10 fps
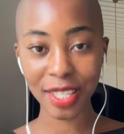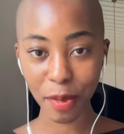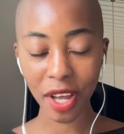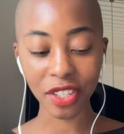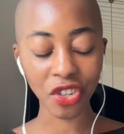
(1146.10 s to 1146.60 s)

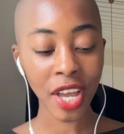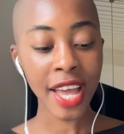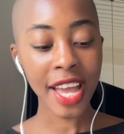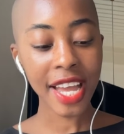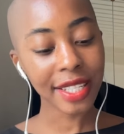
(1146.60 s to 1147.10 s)
much?
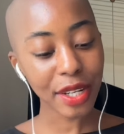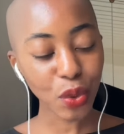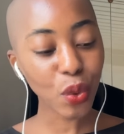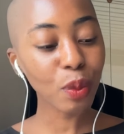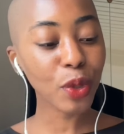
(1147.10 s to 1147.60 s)
Is it
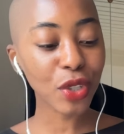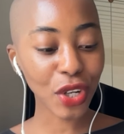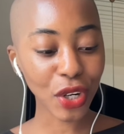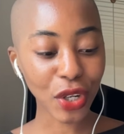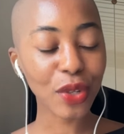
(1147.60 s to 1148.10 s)
normal
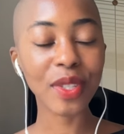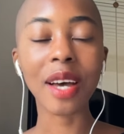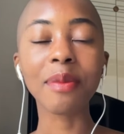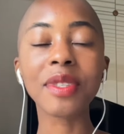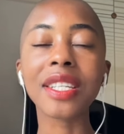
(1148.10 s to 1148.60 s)
to lose
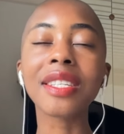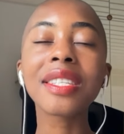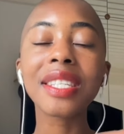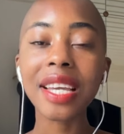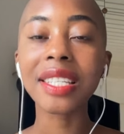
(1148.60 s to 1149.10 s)
up to
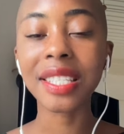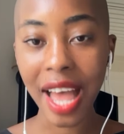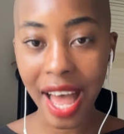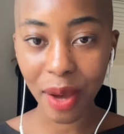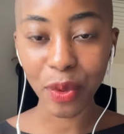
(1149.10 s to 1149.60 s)
six
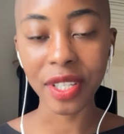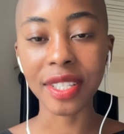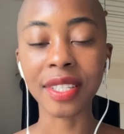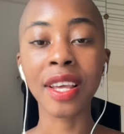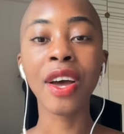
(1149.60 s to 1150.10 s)

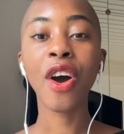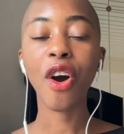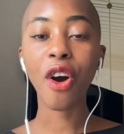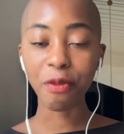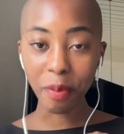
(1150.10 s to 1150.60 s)
hours
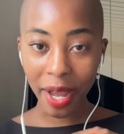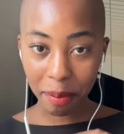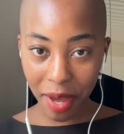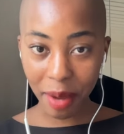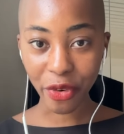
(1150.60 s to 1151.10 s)
of my
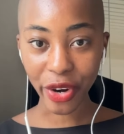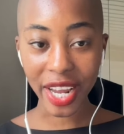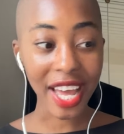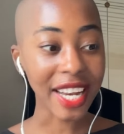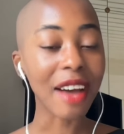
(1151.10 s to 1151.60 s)

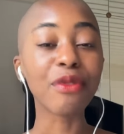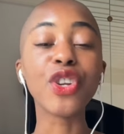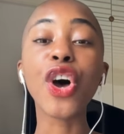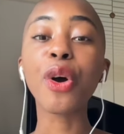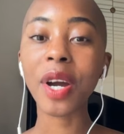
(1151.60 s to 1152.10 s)
memory and have
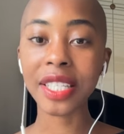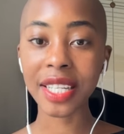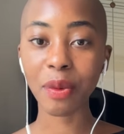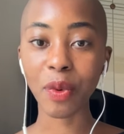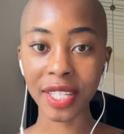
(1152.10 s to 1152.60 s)
no
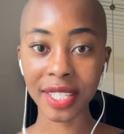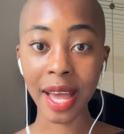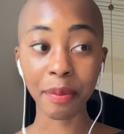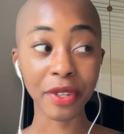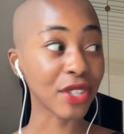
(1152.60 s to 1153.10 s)
idea what has
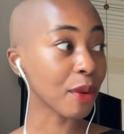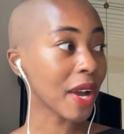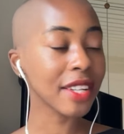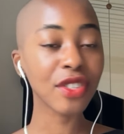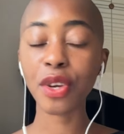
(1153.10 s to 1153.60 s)
happened? So
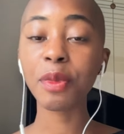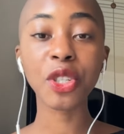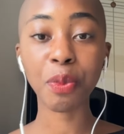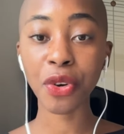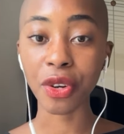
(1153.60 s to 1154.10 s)
I had so
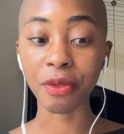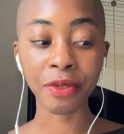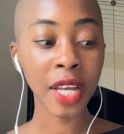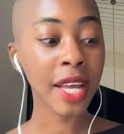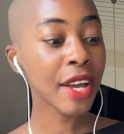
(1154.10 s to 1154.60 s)
much
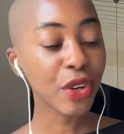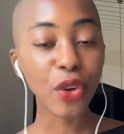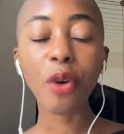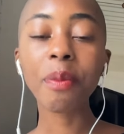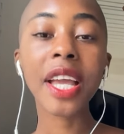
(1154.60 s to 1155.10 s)
proof.
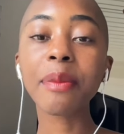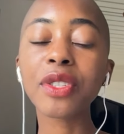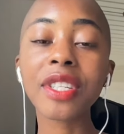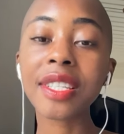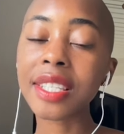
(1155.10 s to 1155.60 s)
Not being
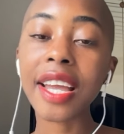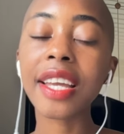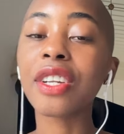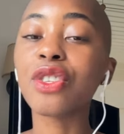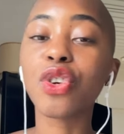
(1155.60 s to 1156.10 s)
able to
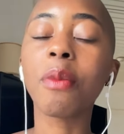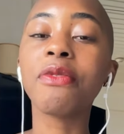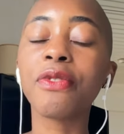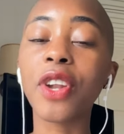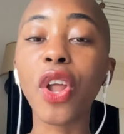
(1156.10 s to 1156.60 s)
stay in a
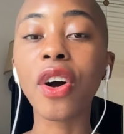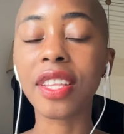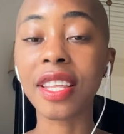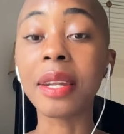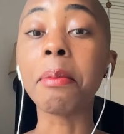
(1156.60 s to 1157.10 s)
job for
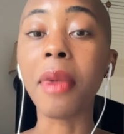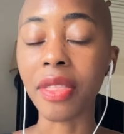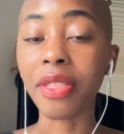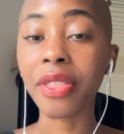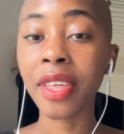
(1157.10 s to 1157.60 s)
longer than a
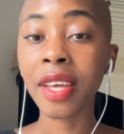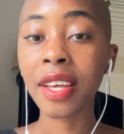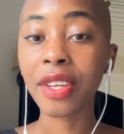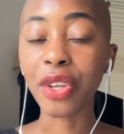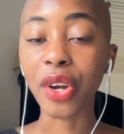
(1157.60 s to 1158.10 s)
month.
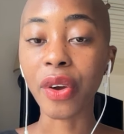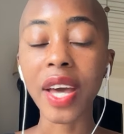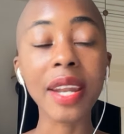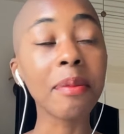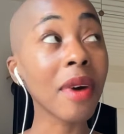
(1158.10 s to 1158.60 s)
You know,
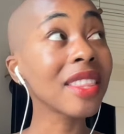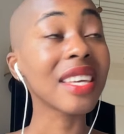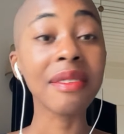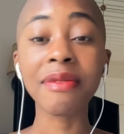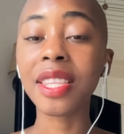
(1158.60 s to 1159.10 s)
and a month
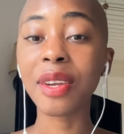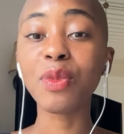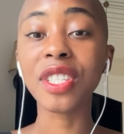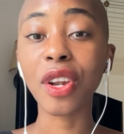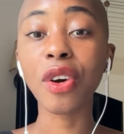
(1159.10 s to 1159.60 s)
even then
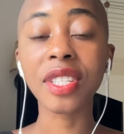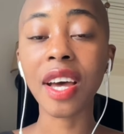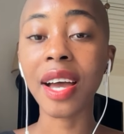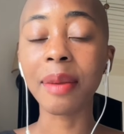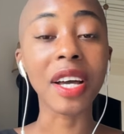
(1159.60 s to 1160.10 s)
was a long
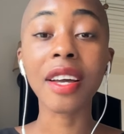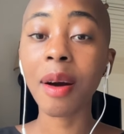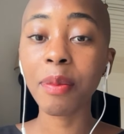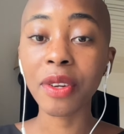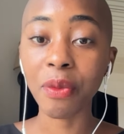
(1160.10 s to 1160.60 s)
time, a
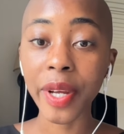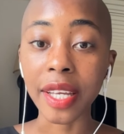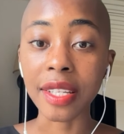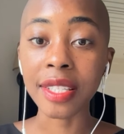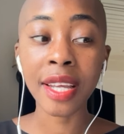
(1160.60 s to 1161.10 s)
couple of
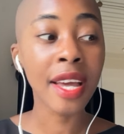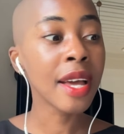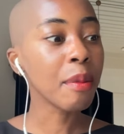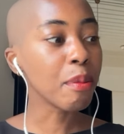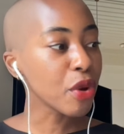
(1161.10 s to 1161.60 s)
weeks,
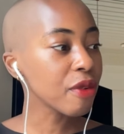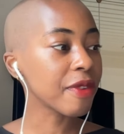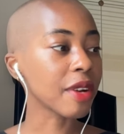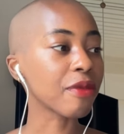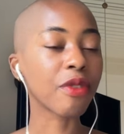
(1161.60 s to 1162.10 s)

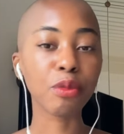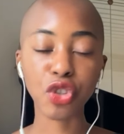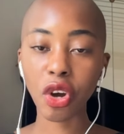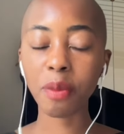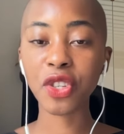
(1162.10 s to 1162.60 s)
moving from
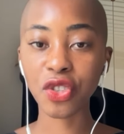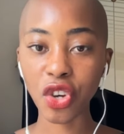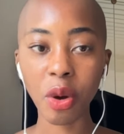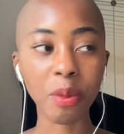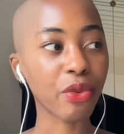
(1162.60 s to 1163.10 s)
job to
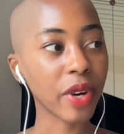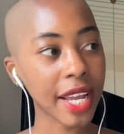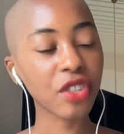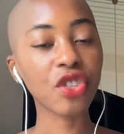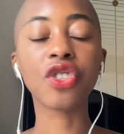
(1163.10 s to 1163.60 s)
job,
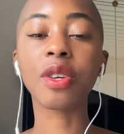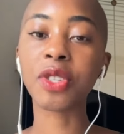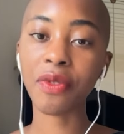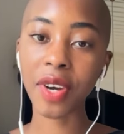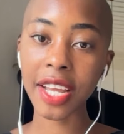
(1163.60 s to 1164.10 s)
relationship
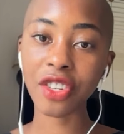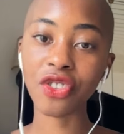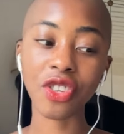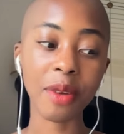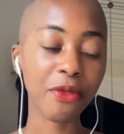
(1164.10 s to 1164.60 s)
to
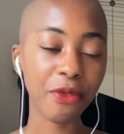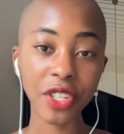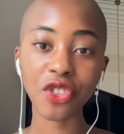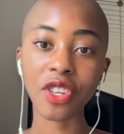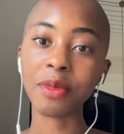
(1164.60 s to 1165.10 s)
relationship,
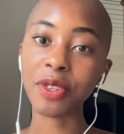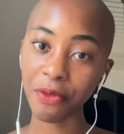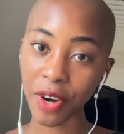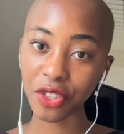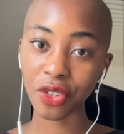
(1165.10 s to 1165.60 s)
friendship to
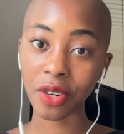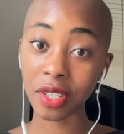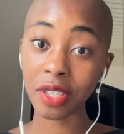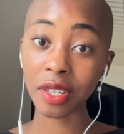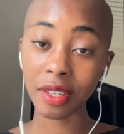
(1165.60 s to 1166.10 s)
friendship
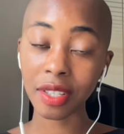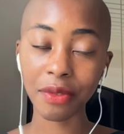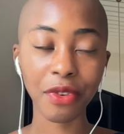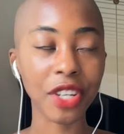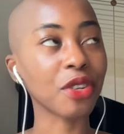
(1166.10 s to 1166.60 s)
to,
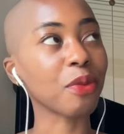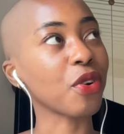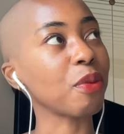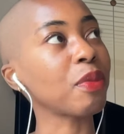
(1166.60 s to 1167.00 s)
to friendship group.